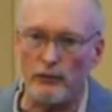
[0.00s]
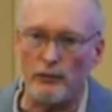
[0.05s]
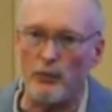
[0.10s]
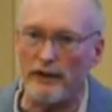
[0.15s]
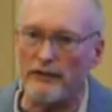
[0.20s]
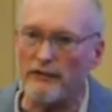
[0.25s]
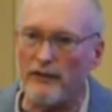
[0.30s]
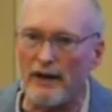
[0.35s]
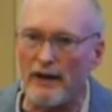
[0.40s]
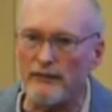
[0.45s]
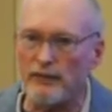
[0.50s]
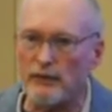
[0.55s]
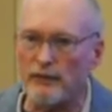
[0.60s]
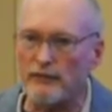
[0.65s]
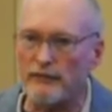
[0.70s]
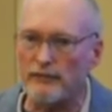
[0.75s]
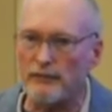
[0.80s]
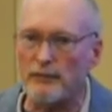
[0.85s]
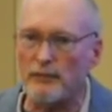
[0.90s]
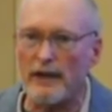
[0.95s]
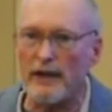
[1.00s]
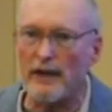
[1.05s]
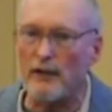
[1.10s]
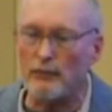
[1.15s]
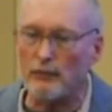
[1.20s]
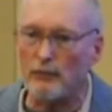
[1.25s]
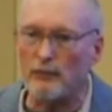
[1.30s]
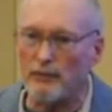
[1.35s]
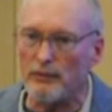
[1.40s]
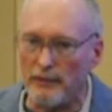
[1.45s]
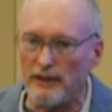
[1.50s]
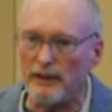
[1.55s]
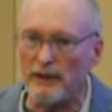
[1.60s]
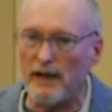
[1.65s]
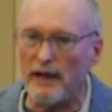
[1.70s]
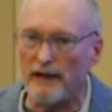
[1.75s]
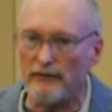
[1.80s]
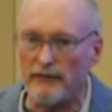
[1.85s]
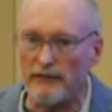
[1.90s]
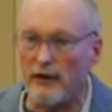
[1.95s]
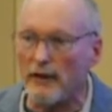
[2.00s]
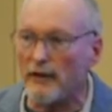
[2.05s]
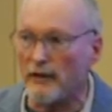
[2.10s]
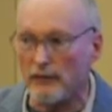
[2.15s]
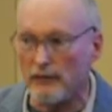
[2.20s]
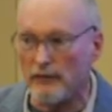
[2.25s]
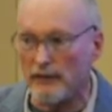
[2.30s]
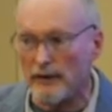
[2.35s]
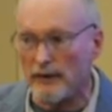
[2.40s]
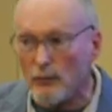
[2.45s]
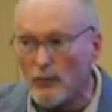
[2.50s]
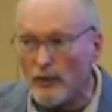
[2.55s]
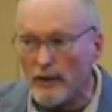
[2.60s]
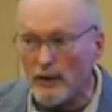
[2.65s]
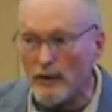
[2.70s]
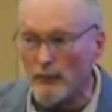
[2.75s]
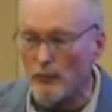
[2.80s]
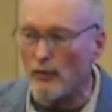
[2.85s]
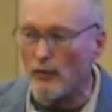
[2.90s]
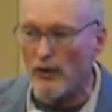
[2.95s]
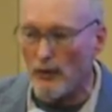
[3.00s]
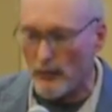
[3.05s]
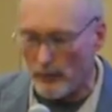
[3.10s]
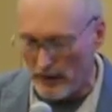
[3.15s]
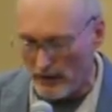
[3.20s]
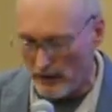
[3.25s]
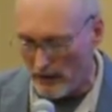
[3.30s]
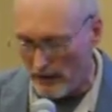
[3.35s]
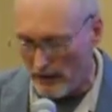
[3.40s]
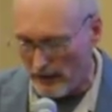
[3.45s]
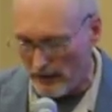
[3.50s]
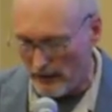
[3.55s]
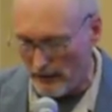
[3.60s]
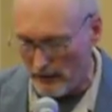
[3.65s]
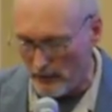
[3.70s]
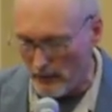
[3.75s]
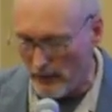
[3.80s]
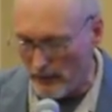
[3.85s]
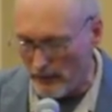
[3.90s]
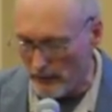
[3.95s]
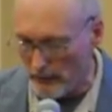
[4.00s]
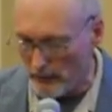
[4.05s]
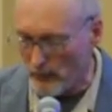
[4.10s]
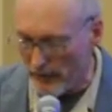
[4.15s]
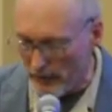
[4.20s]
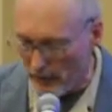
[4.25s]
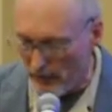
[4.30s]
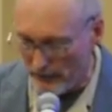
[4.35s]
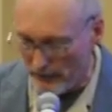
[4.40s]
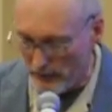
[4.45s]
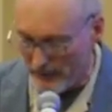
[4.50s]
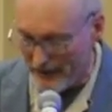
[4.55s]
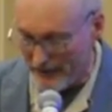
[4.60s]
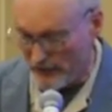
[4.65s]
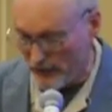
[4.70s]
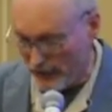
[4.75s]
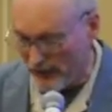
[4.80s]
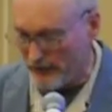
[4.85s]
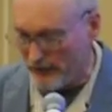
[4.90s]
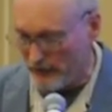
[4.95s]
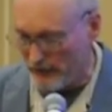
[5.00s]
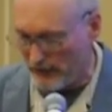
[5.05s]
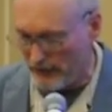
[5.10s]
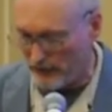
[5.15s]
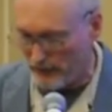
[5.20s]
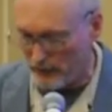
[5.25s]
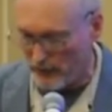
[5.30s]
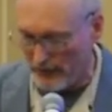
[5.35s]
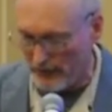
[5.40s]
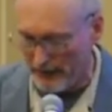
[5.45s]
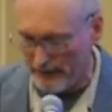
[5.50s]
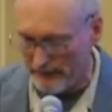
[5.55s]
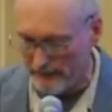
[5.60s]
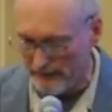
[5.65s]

25 years from now, we could be a lot further than where we are going to.